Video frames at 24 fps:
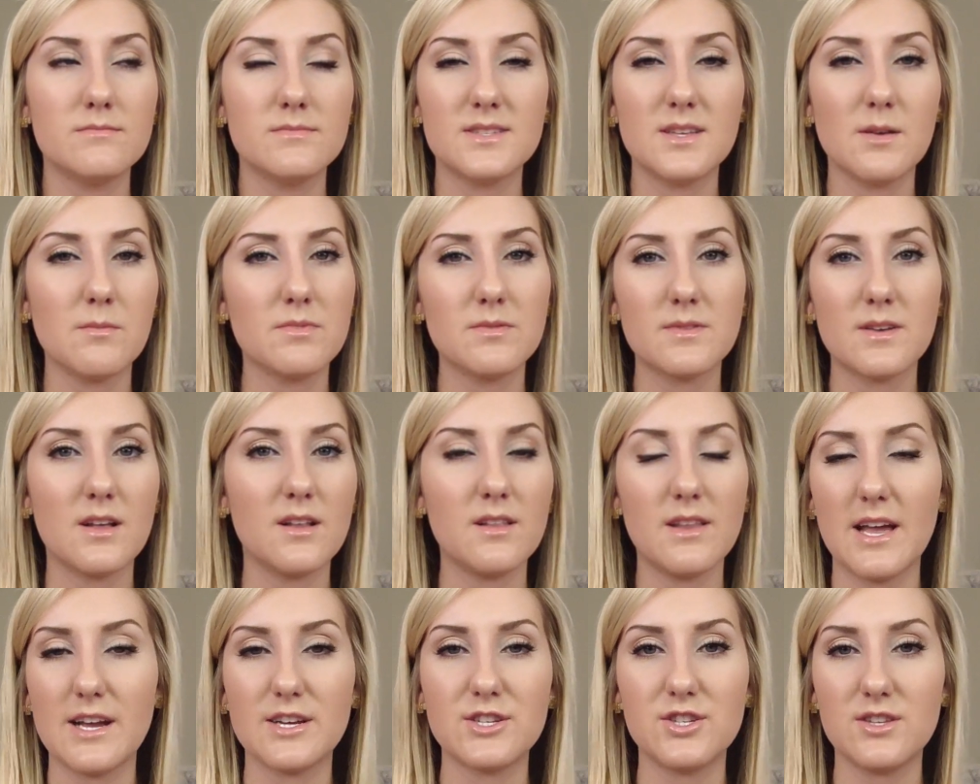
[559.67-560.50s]
some
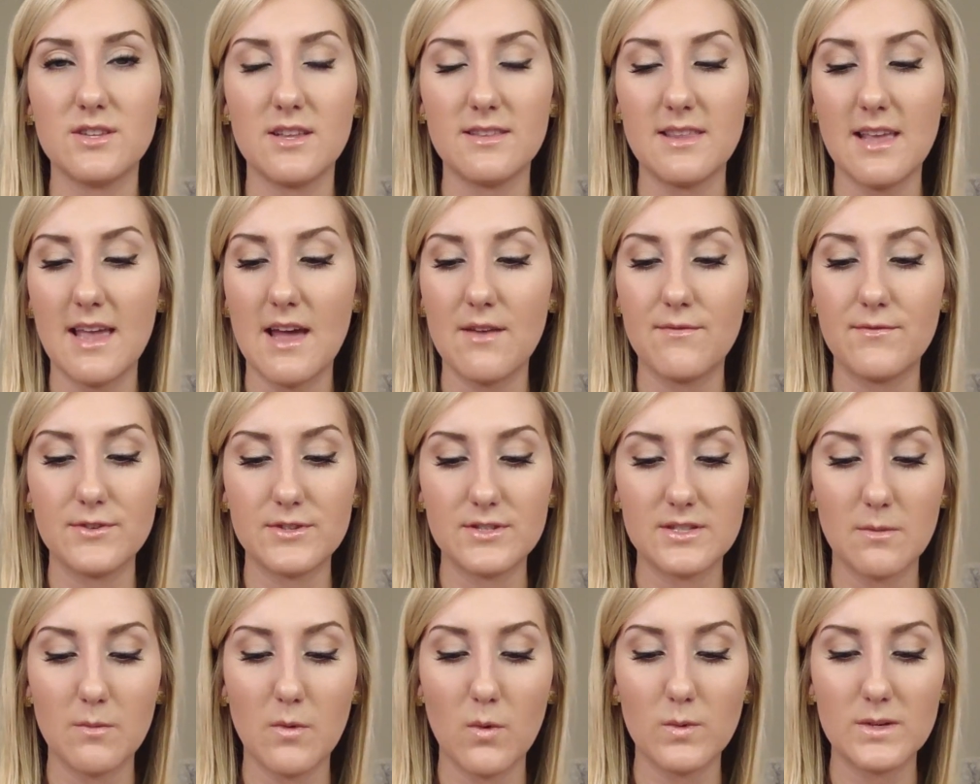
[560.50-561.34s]
collection that they had for
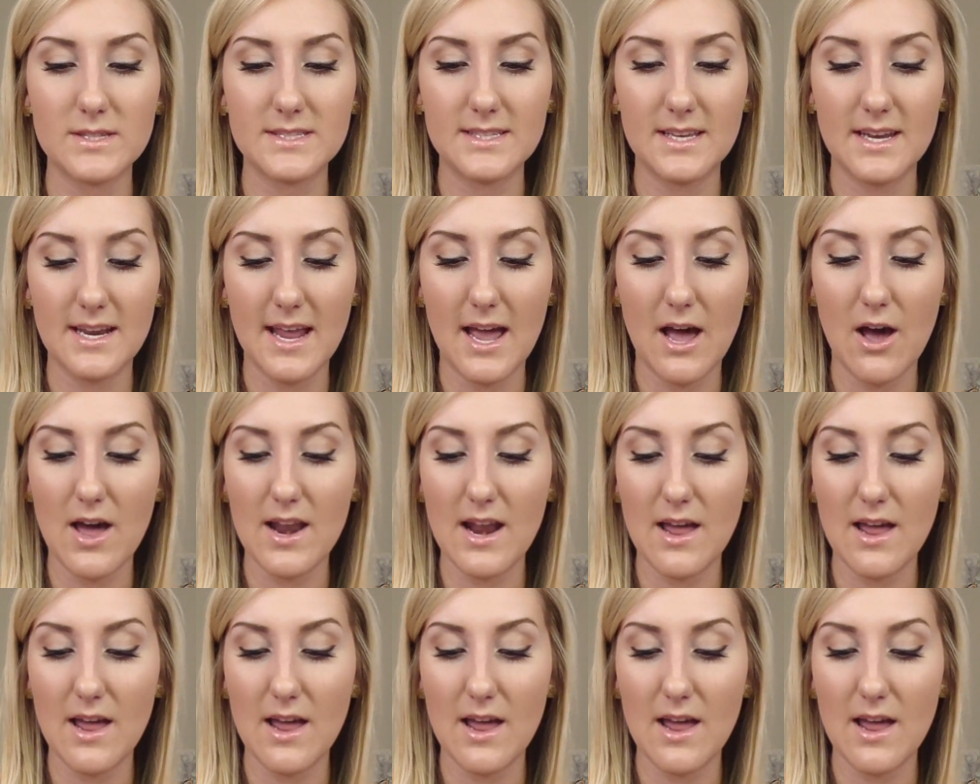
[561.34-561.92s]
summer was sitting out,